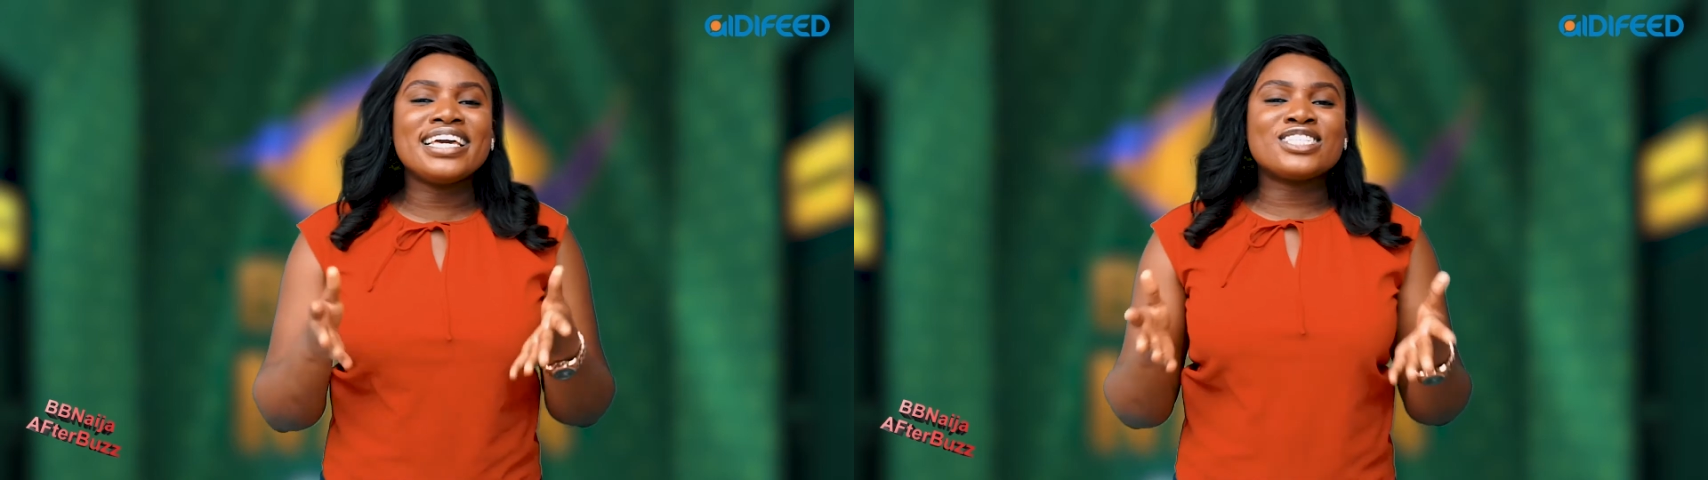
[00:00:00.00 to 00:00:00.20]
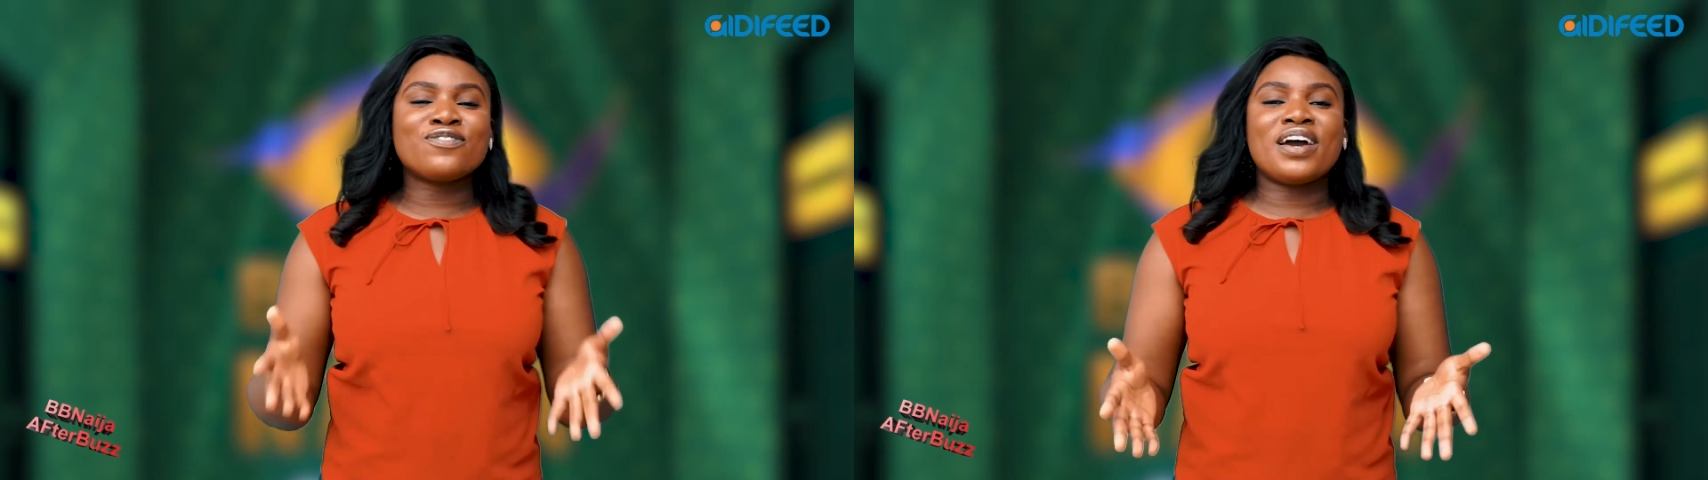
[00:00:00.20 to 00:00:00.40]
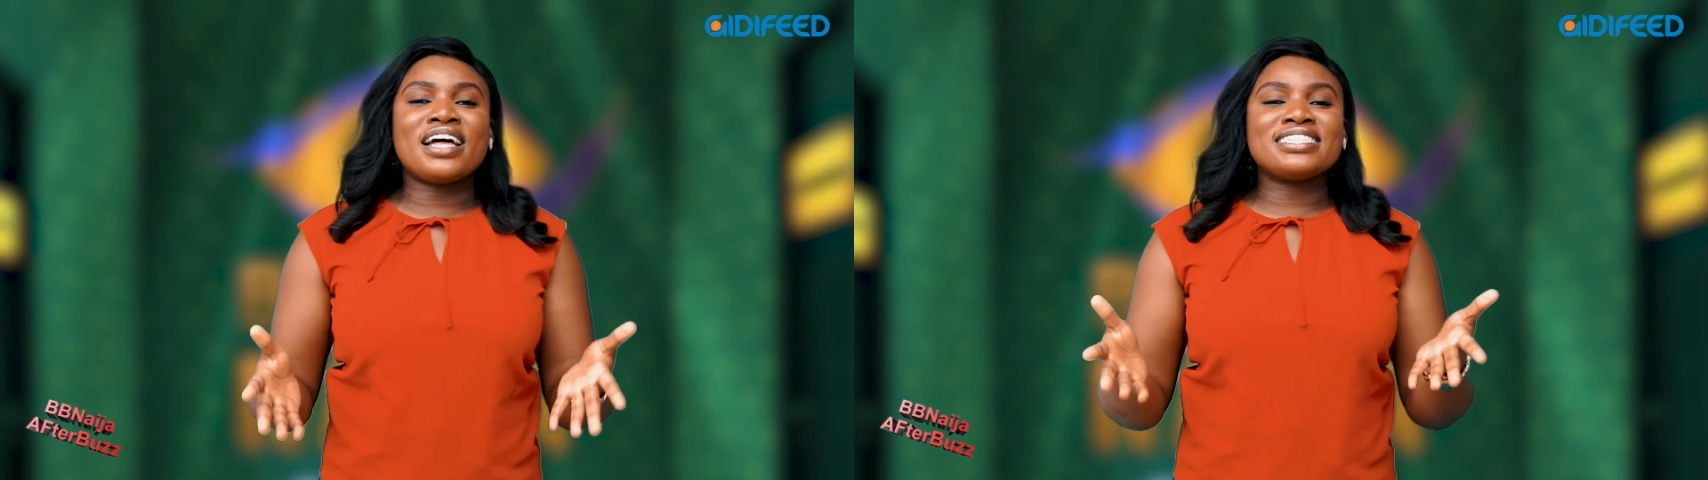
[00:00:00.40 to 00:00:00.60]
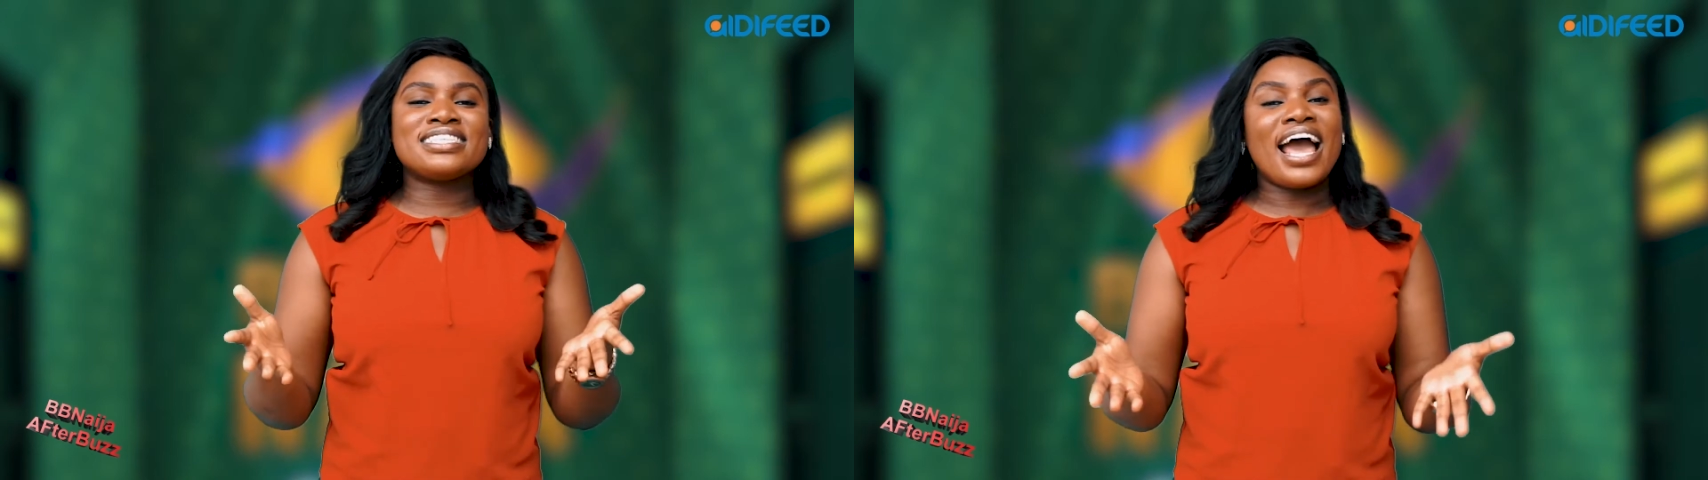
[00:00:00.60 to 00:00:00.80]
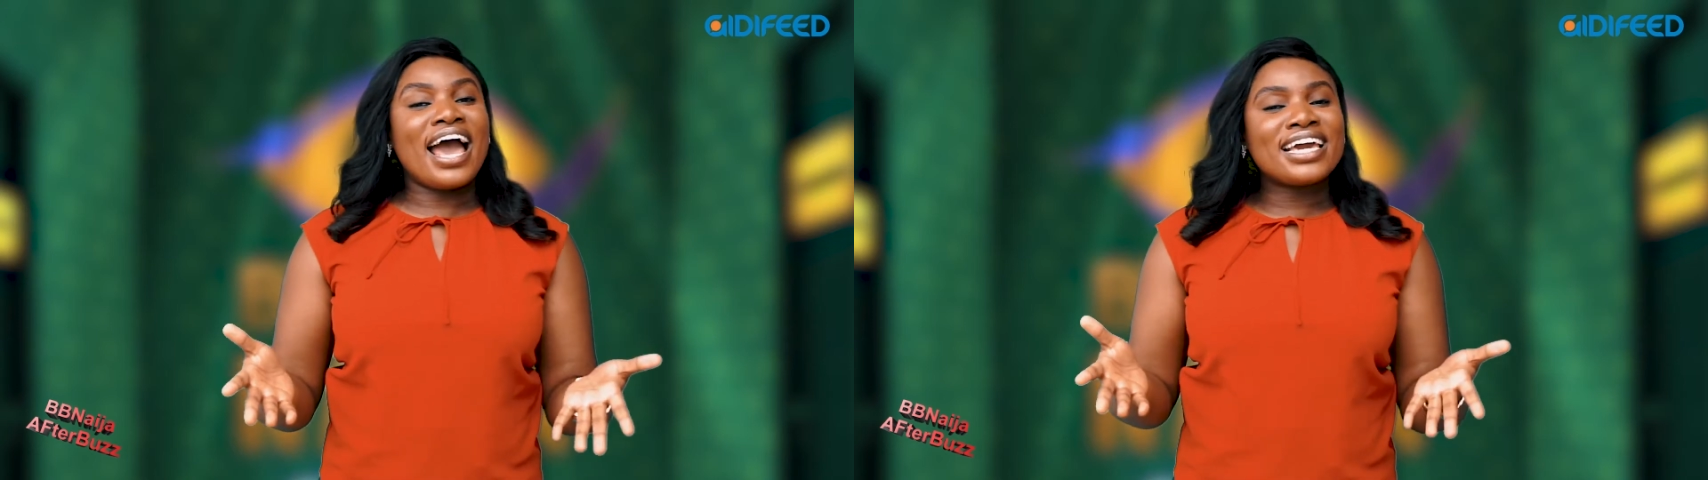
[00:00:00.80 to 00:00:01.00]
his fans,
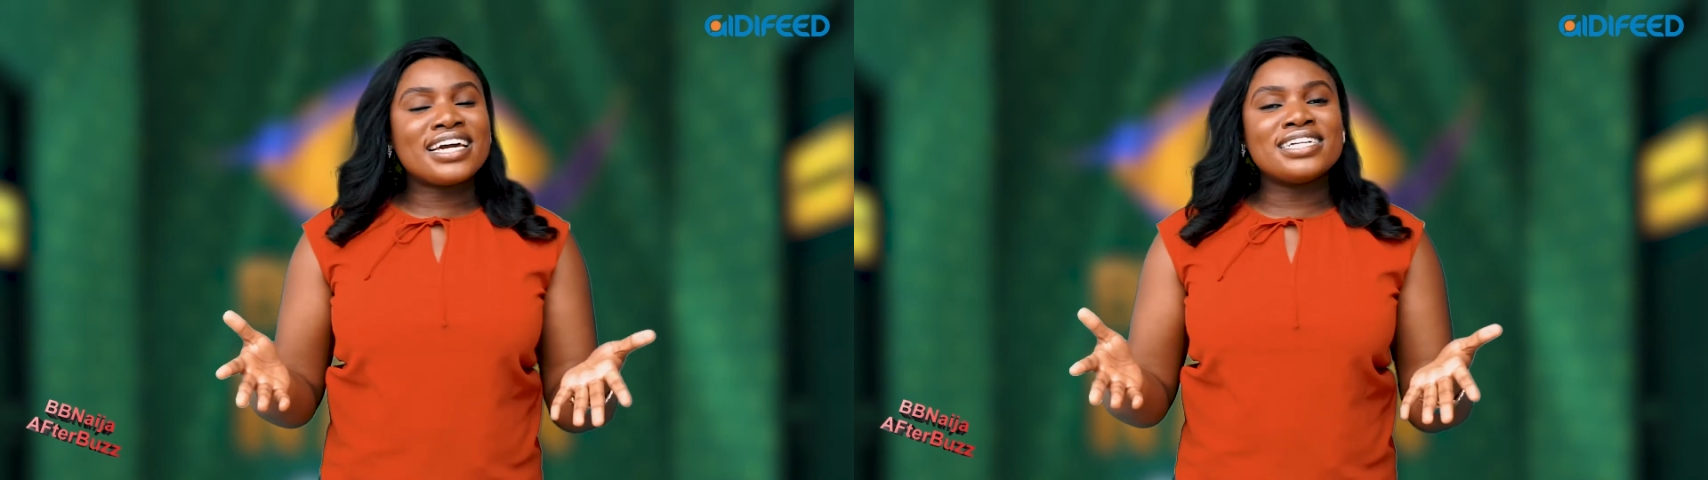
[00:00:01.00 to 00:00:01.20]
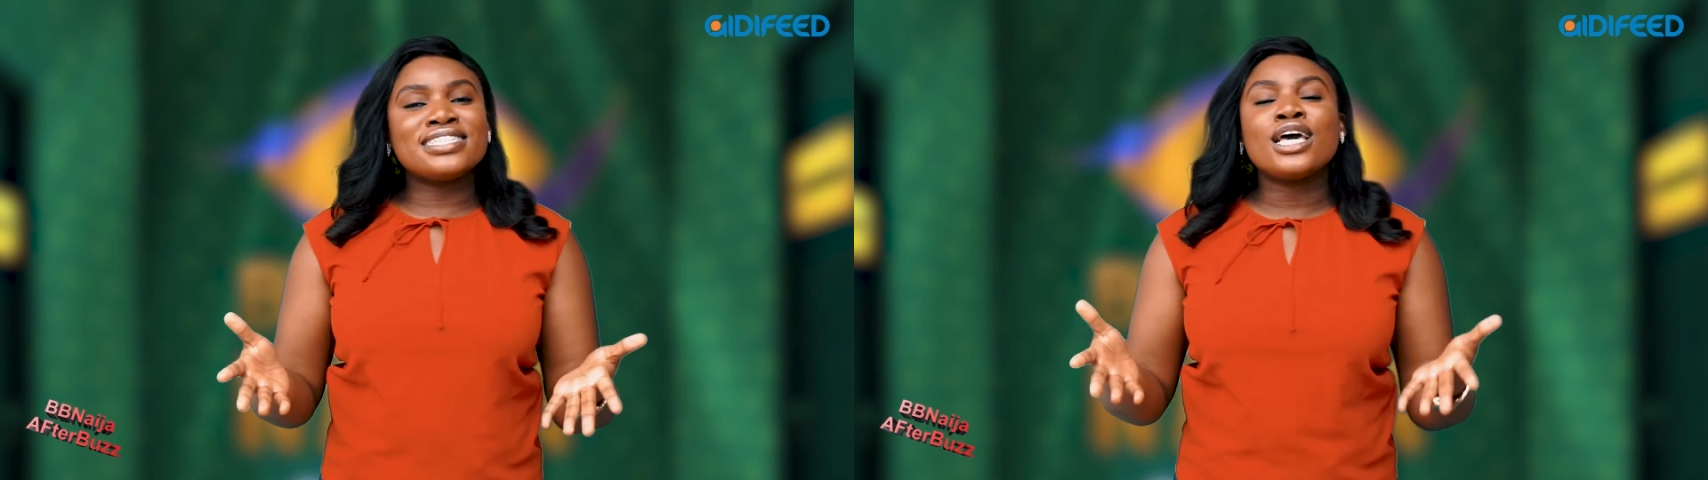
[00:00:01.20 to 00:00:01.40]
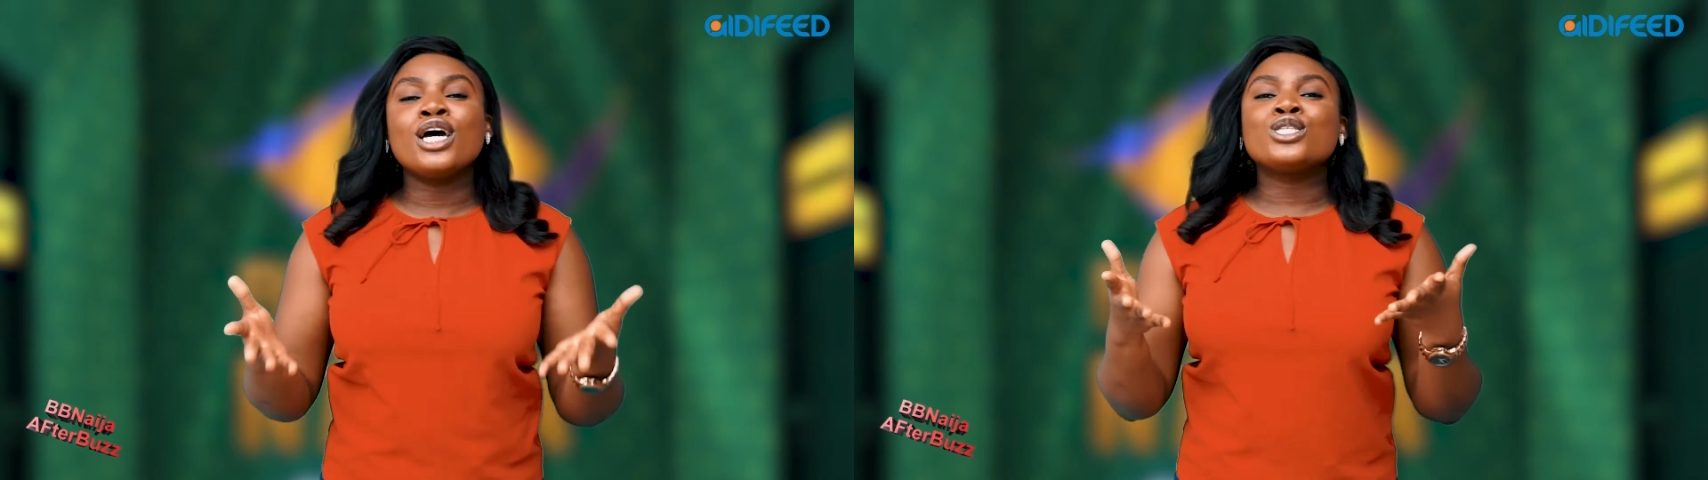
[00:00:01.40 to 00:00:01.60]
the icons,